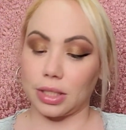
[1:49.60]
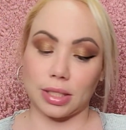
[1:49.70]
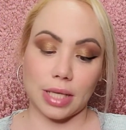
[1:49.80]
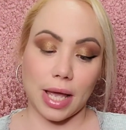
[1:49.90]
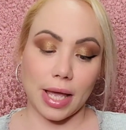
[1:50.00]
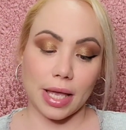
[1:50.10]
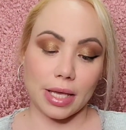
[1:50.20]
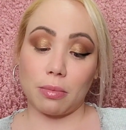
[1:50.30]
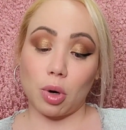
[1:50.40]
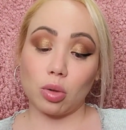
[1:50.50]

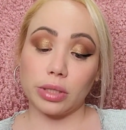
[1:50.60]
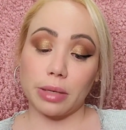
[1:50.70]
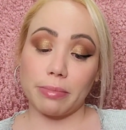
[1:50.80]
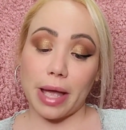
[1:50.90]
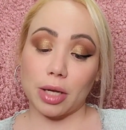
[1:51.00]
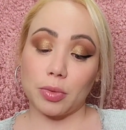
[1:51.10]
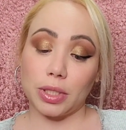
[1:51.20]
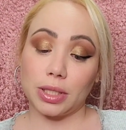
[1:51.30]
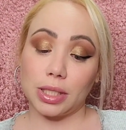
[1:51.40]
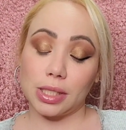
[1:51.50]
says. Bold impact
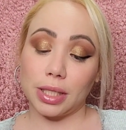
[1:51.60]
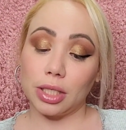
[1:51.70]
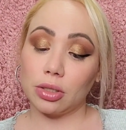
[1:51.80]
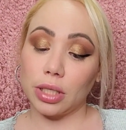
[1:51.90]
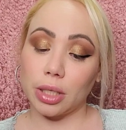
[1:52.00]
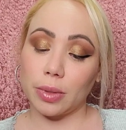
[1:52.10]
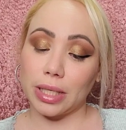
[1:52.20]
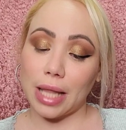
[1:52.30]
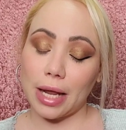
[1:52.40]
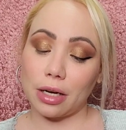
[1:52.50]
with this little
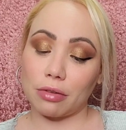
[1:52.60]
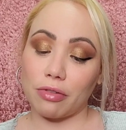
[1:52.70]
liquid liner.